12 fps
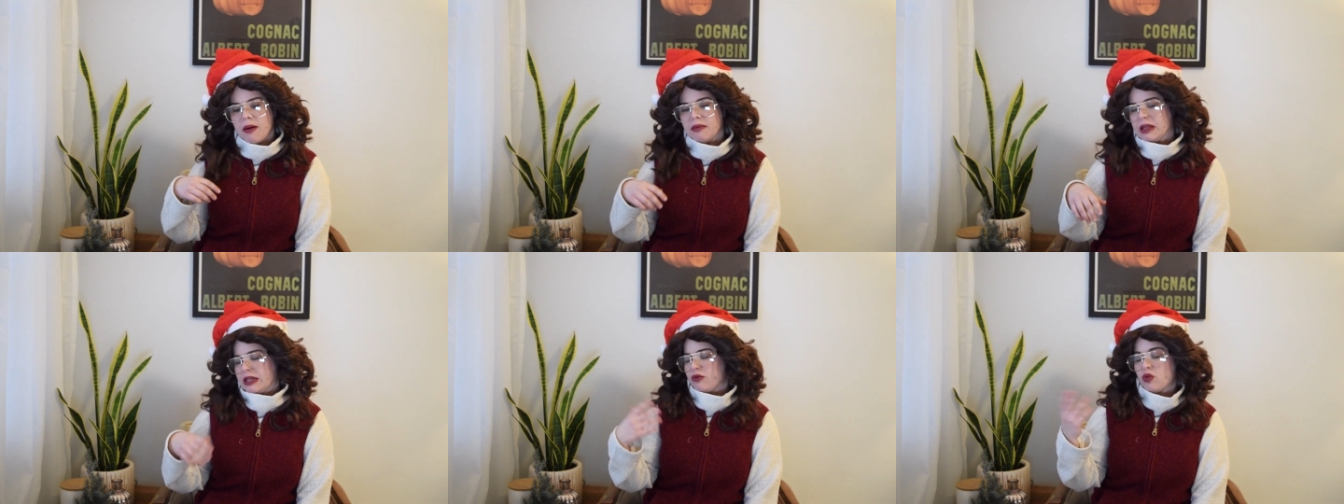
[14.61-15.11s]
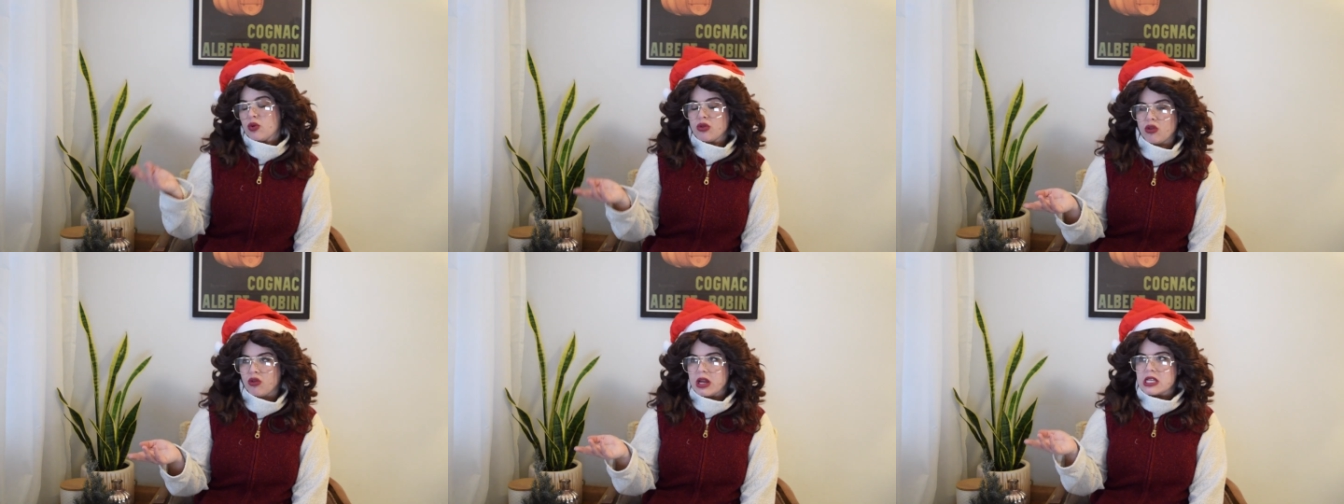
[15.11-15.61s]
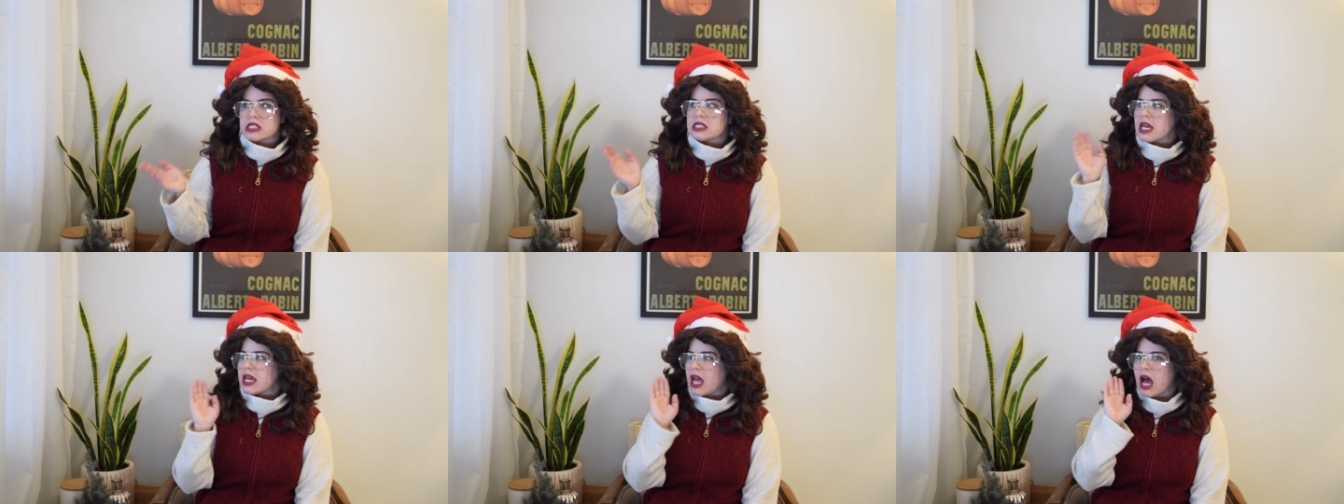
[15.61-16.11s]
like Ruth Chris
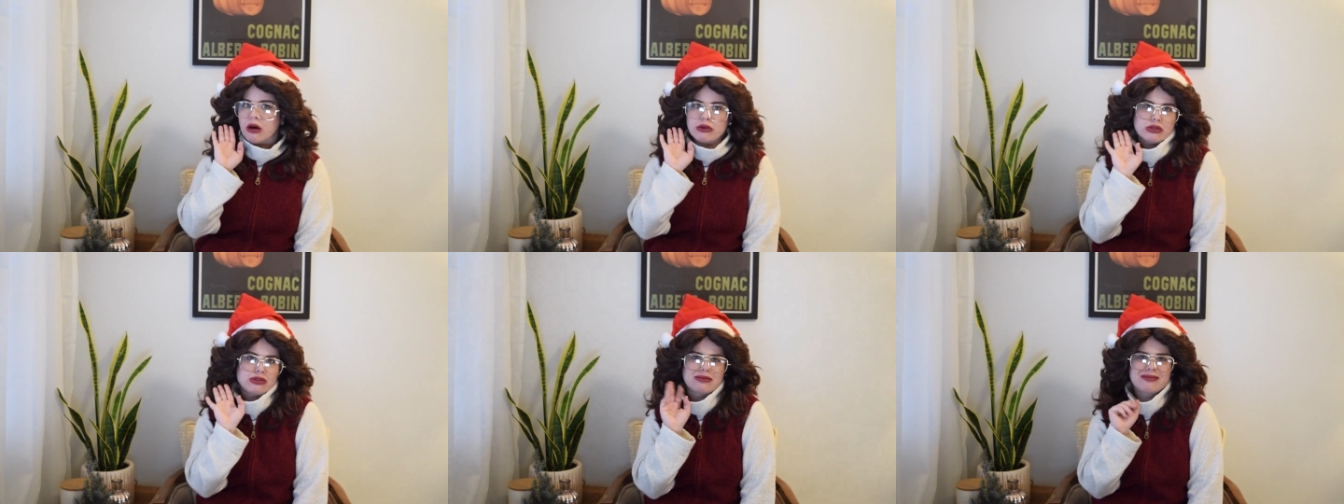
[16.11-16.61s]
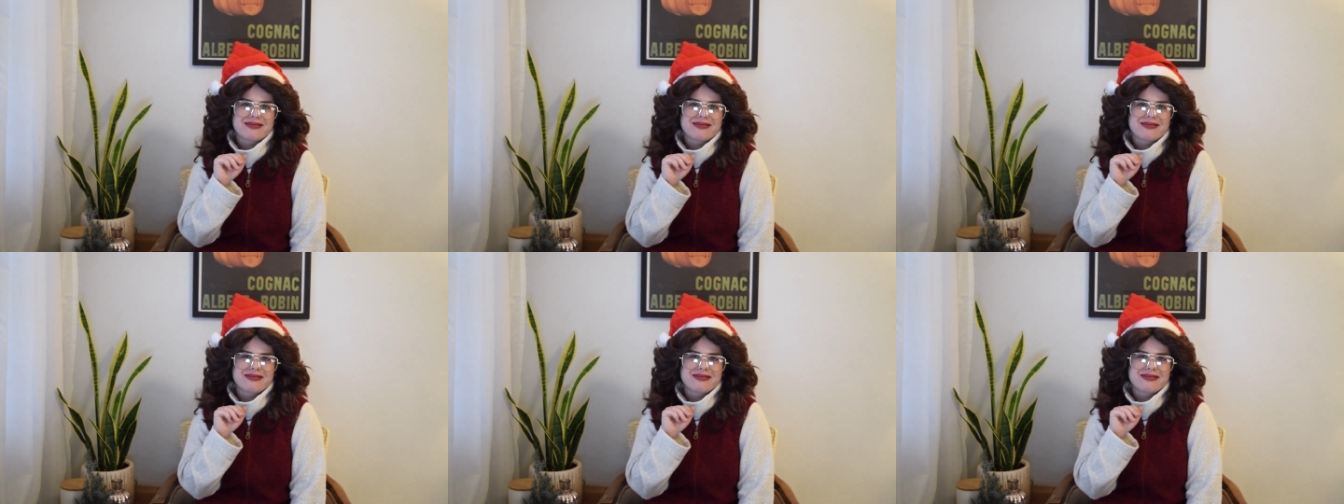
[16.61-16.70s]
Steakhouse or